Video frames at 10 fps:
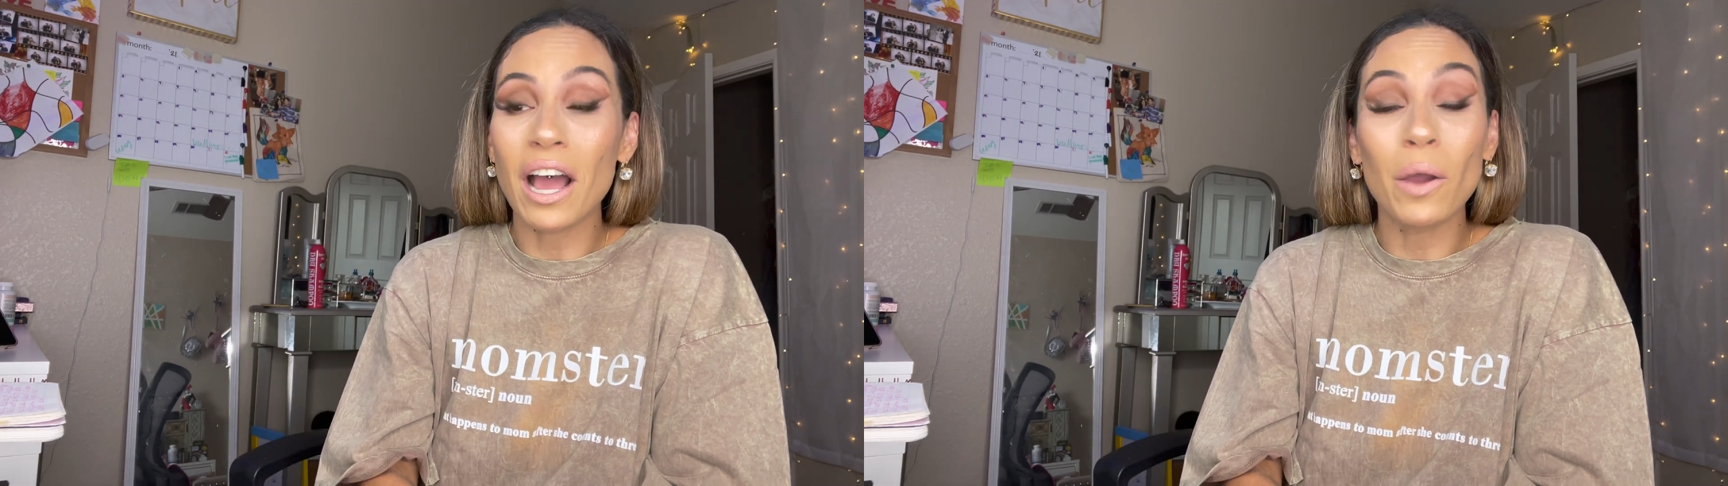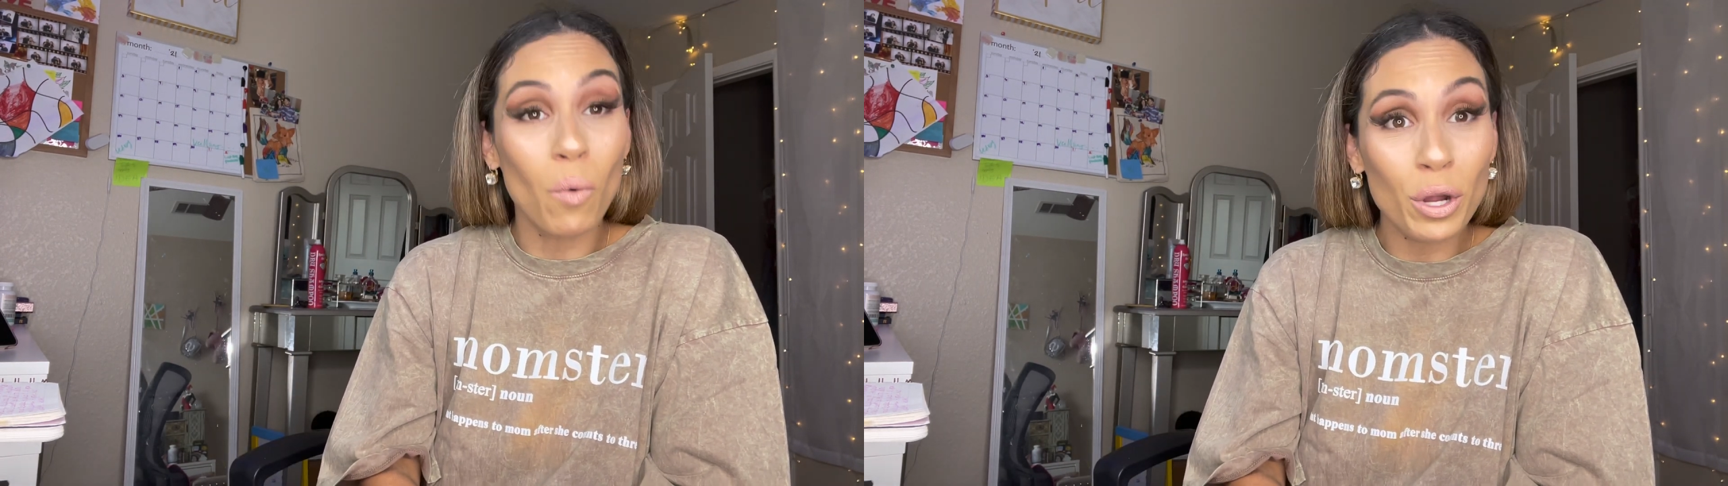
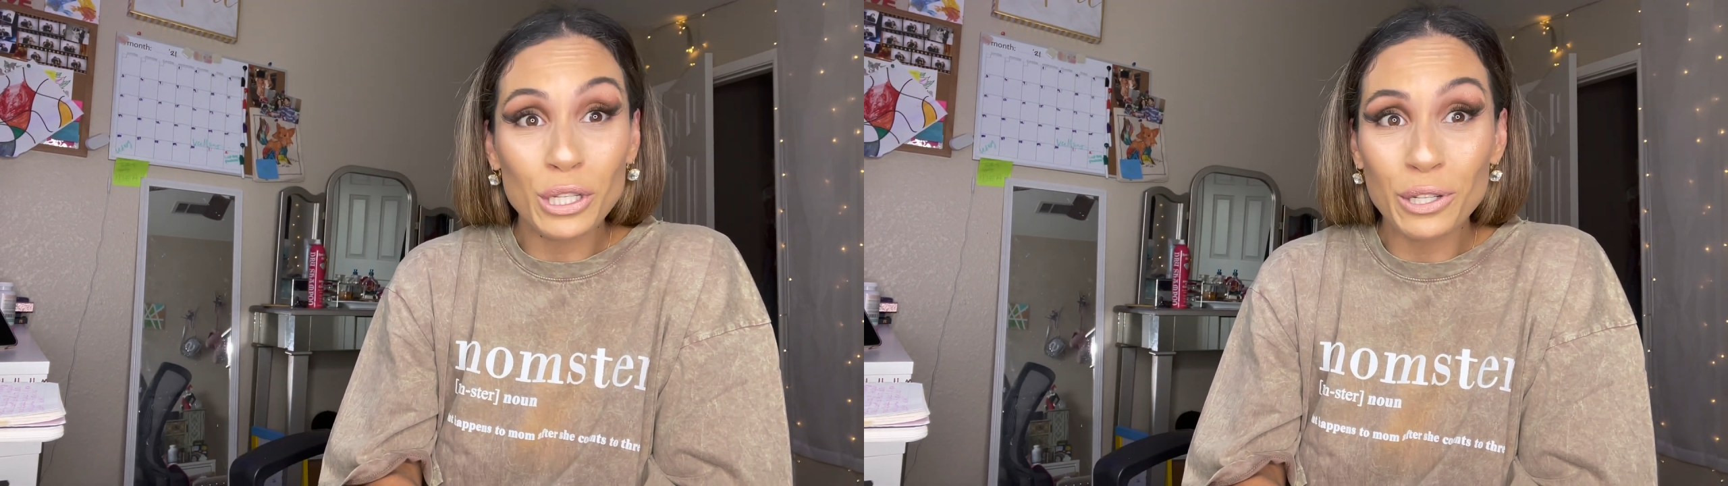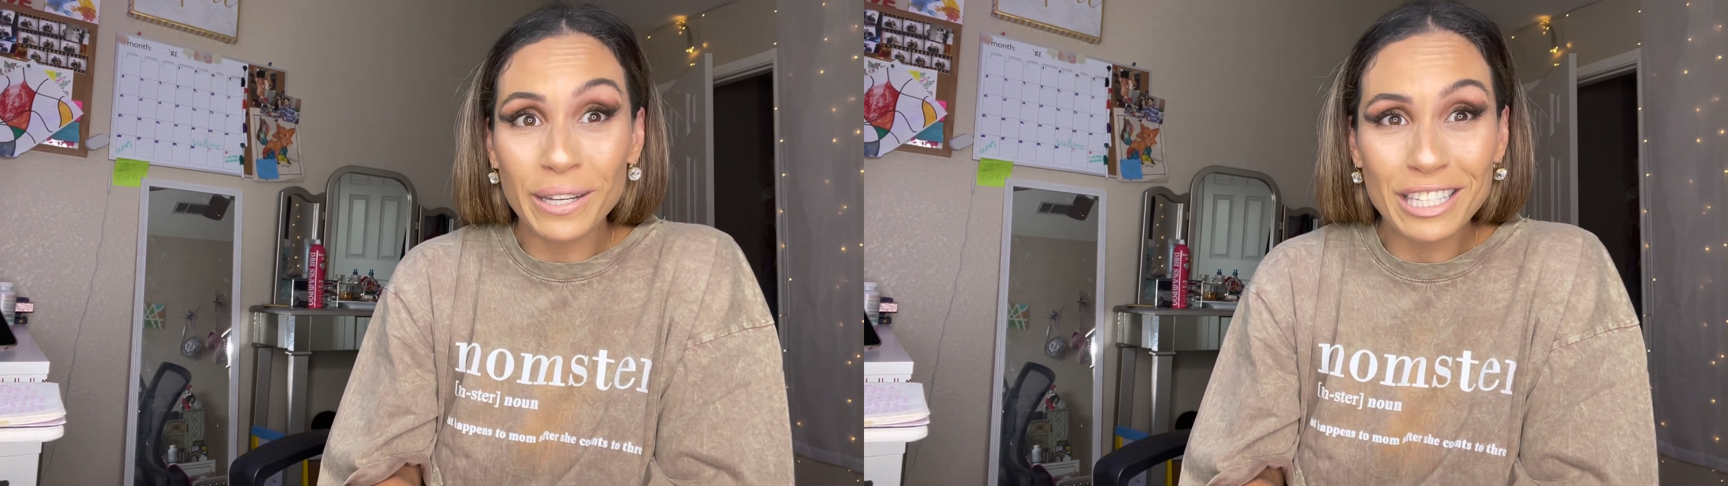I want
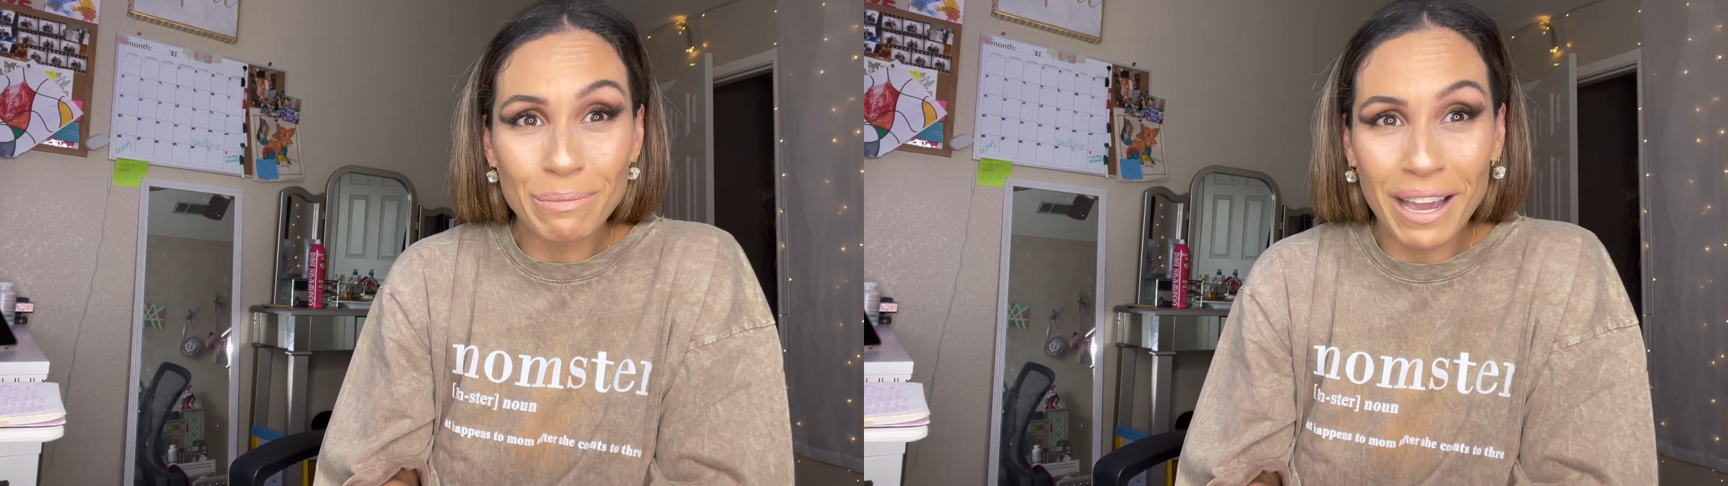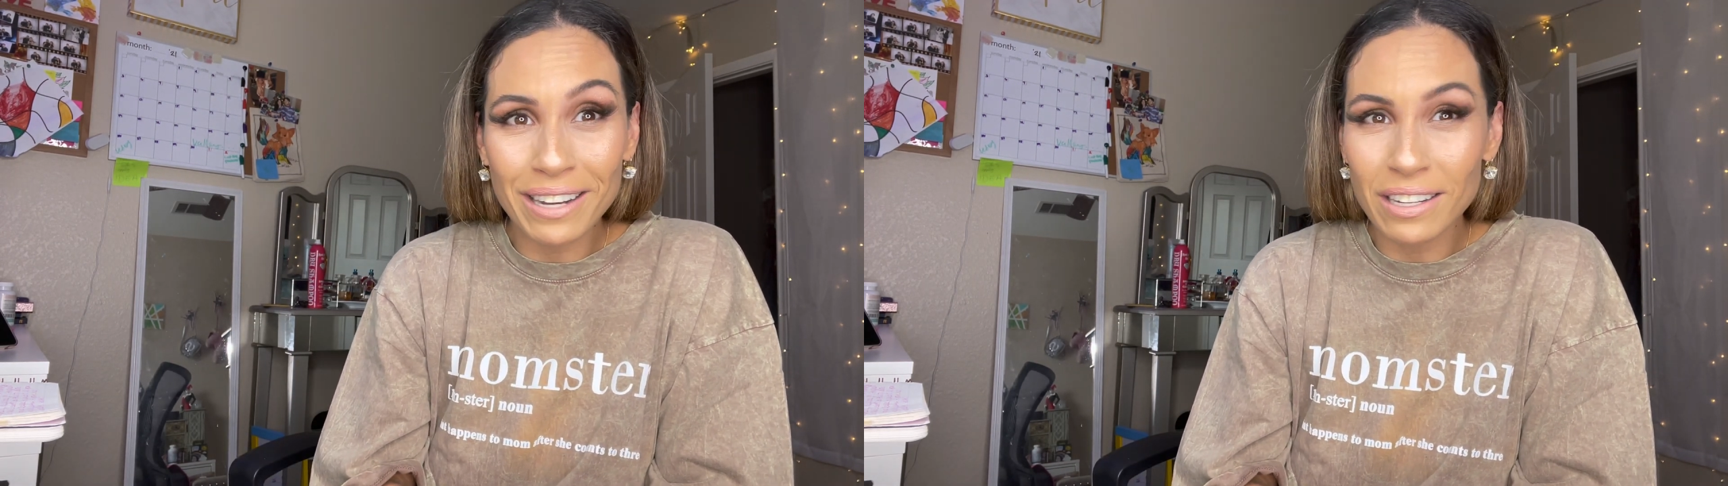to
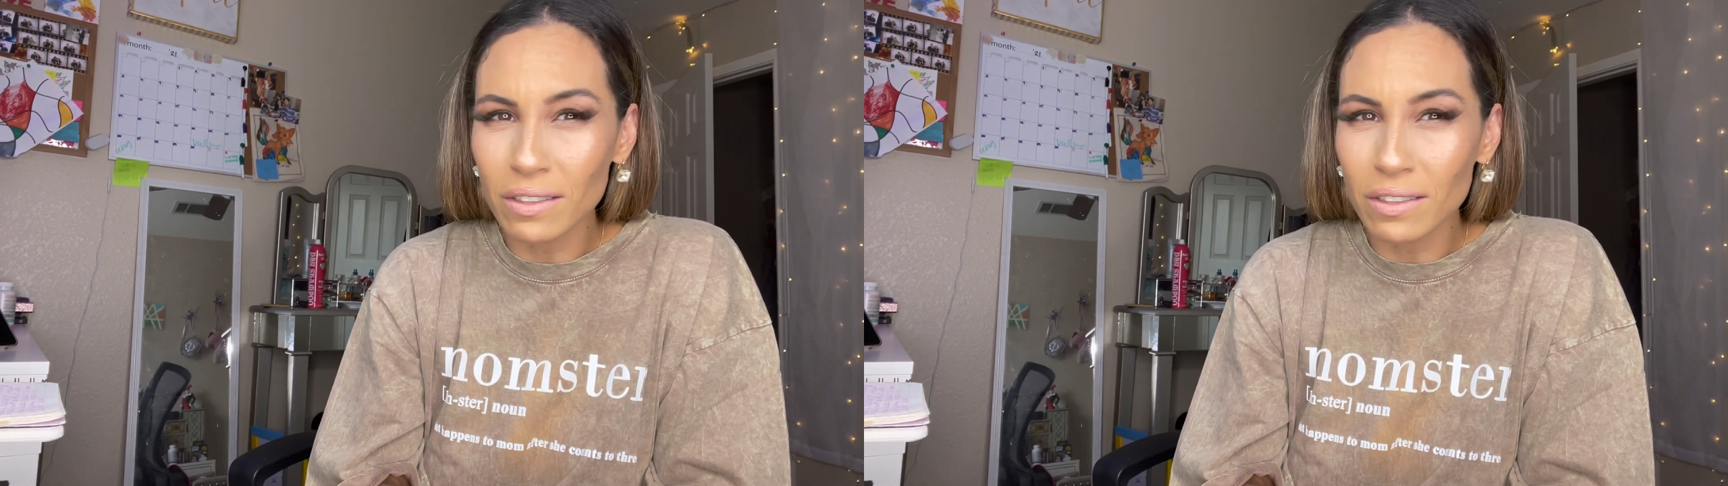expand it.